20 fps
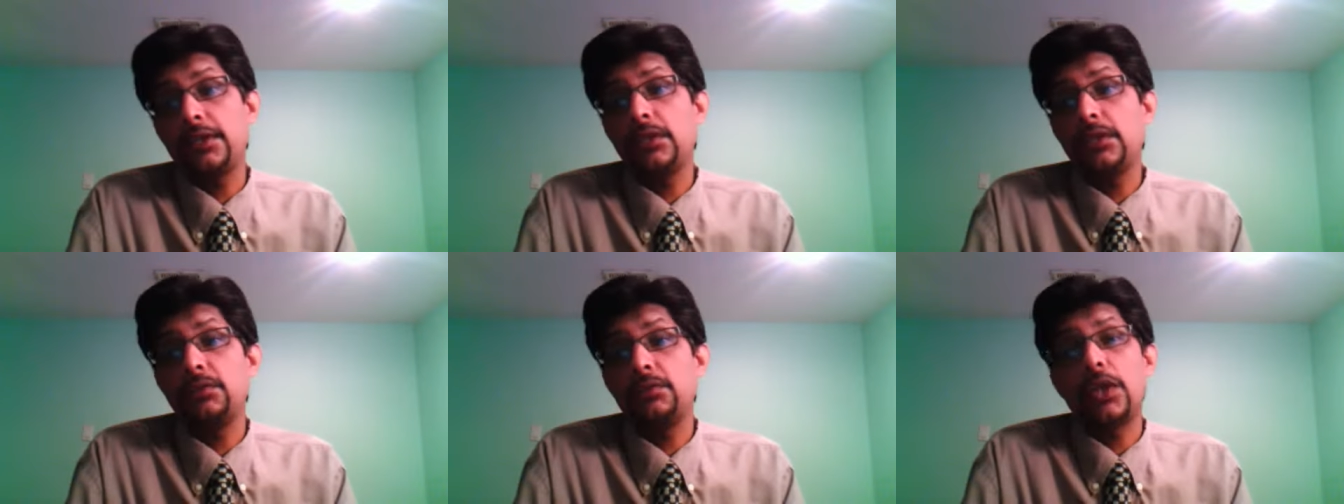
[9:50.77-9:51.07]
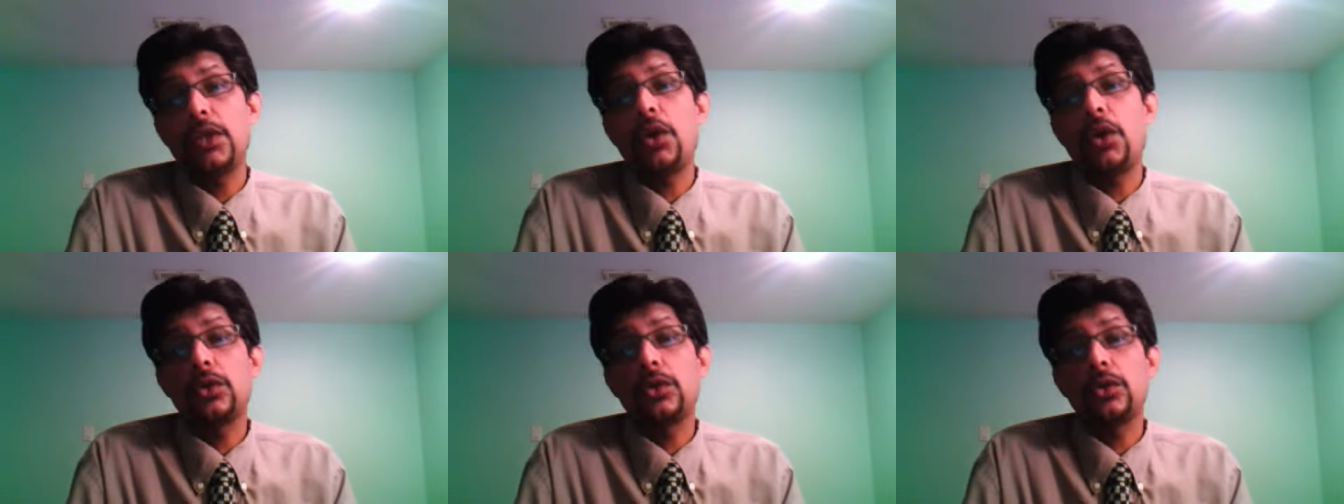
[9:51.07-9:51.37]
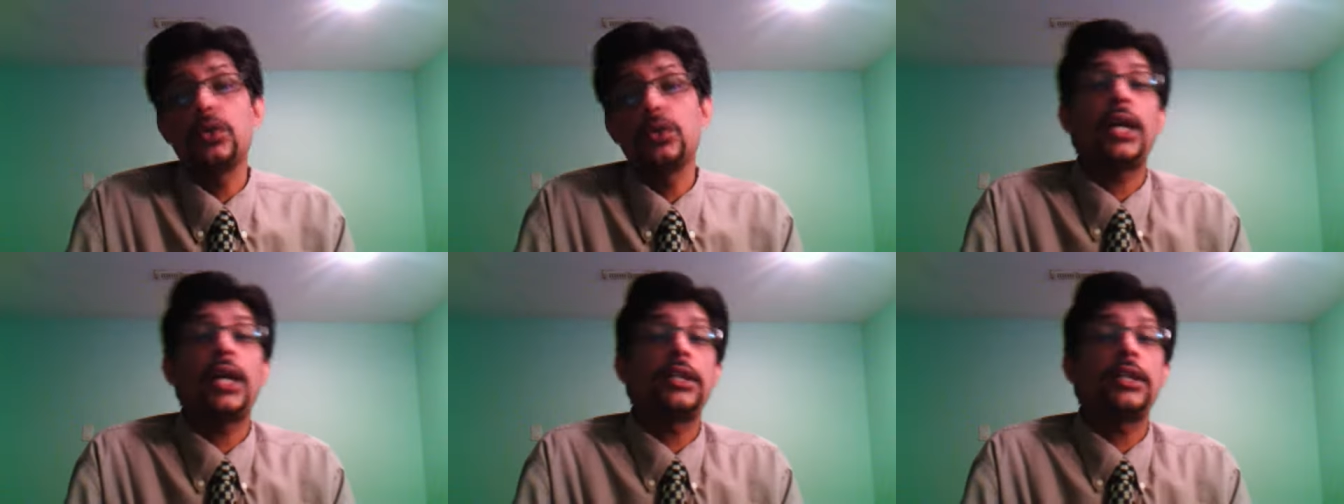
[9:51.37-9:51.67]
we all know
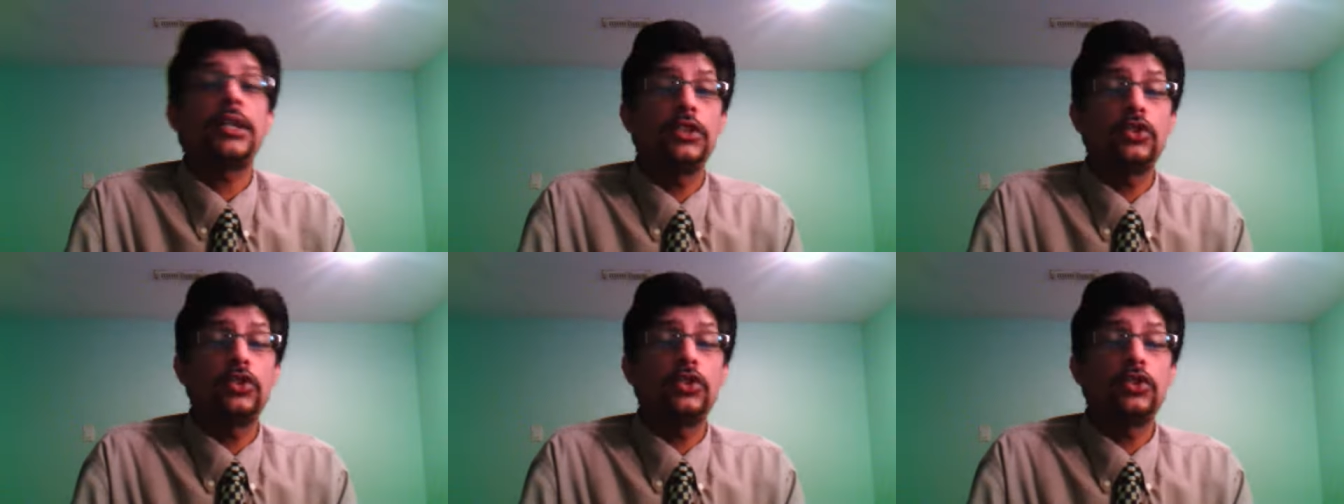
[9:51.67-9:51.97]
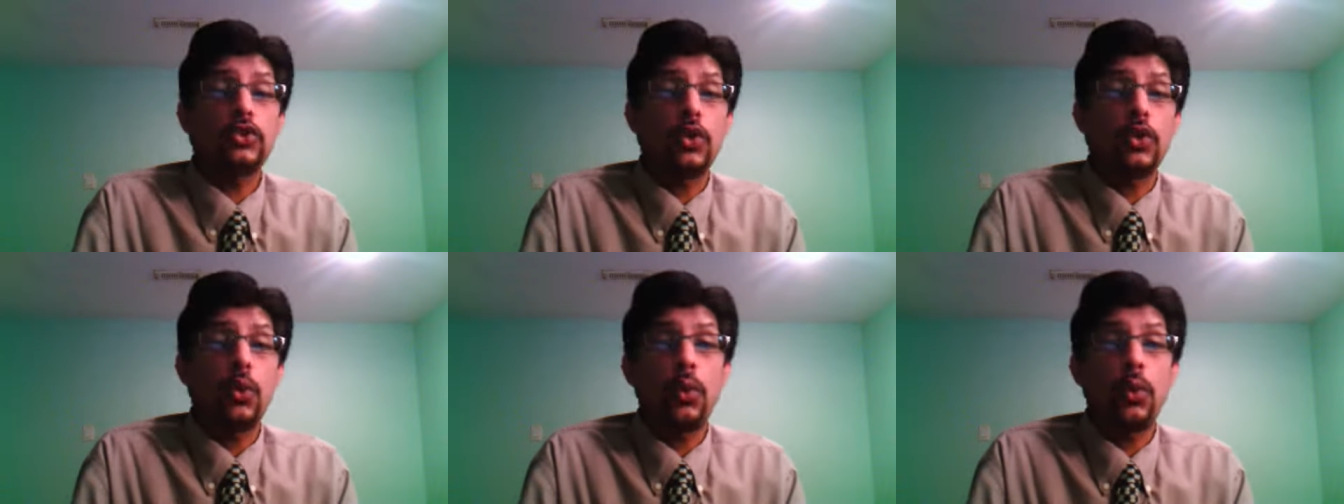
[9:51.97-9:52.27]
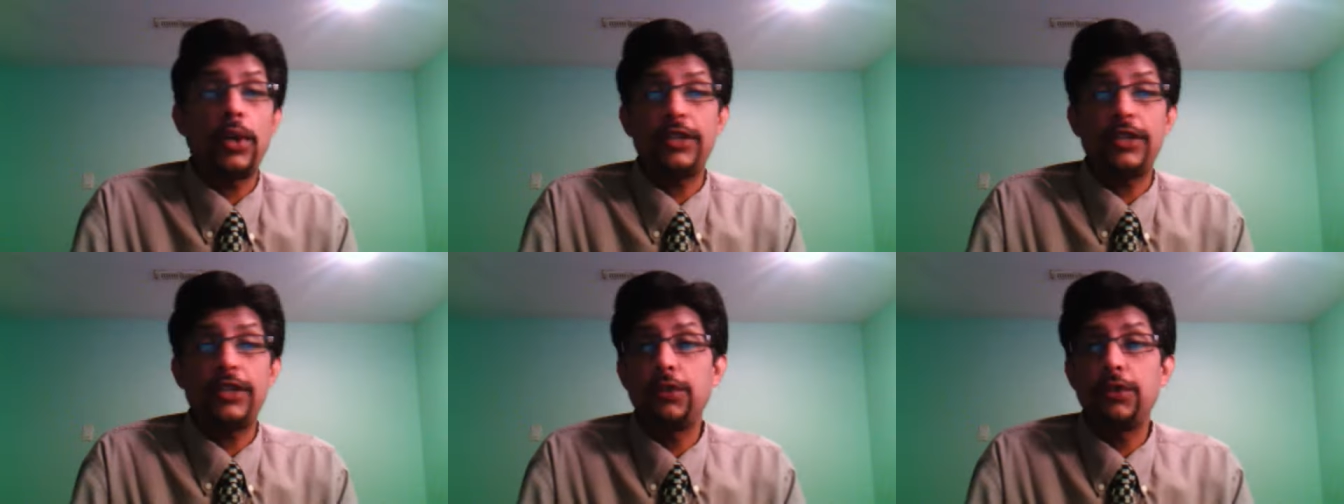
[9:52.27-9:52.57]
that he's also a
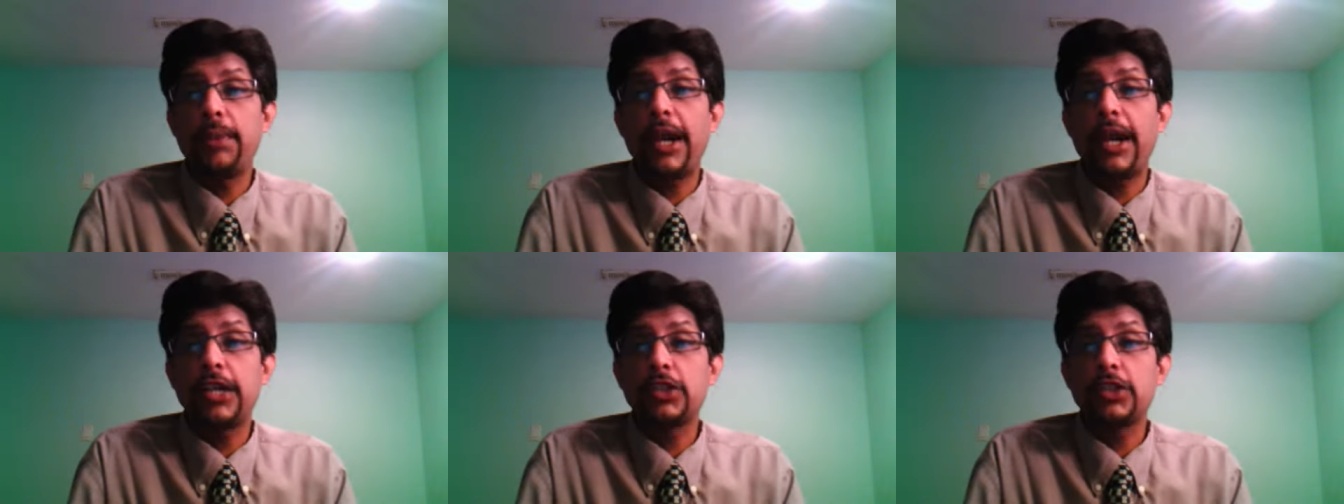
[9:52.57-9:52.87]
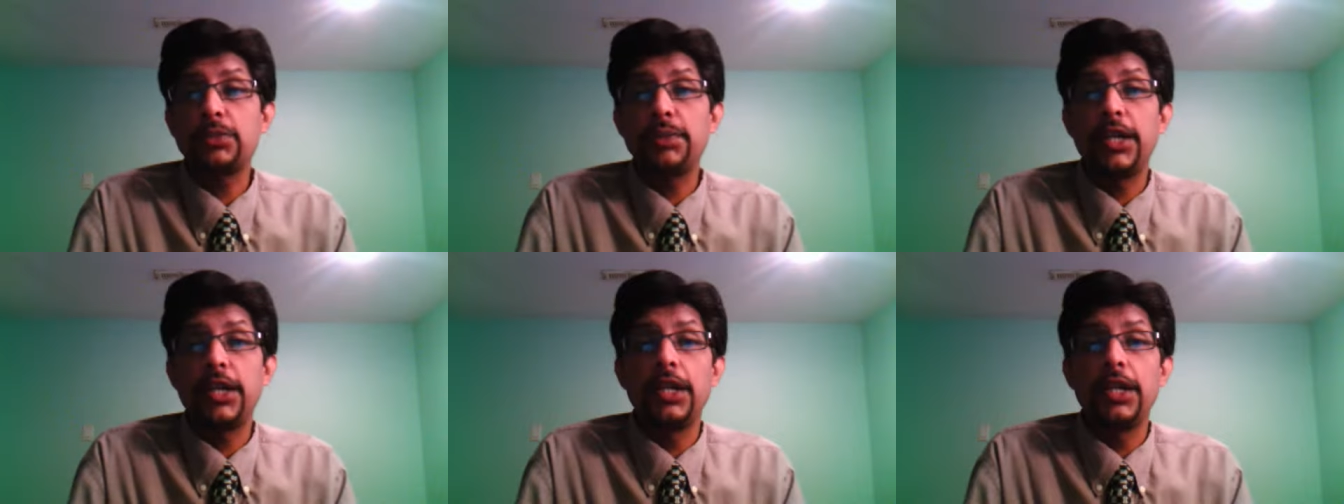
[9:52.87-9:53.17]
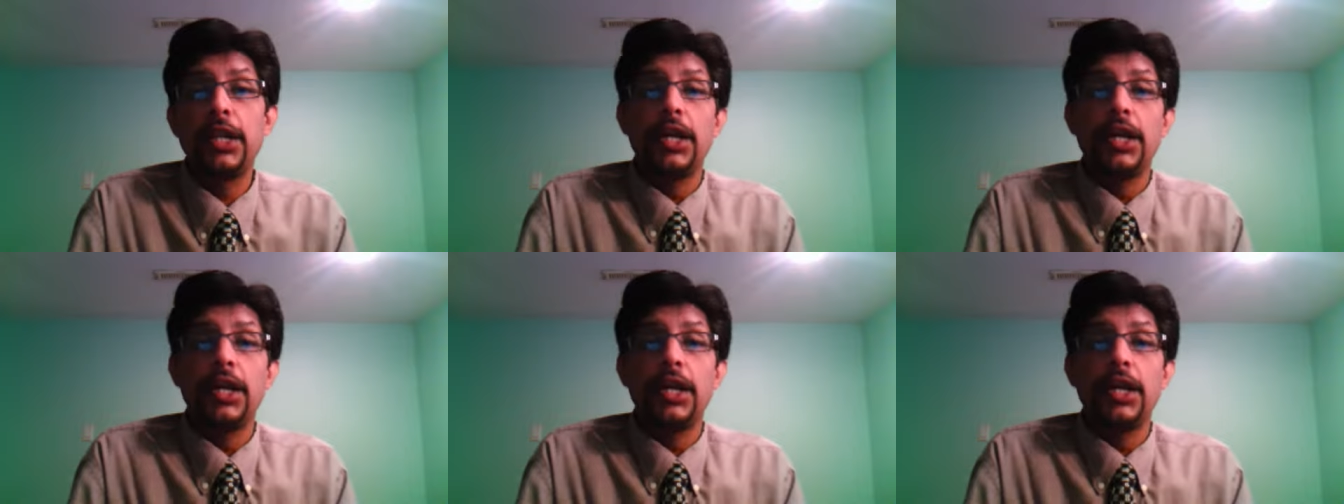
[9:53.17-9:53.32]
wonderful batsman.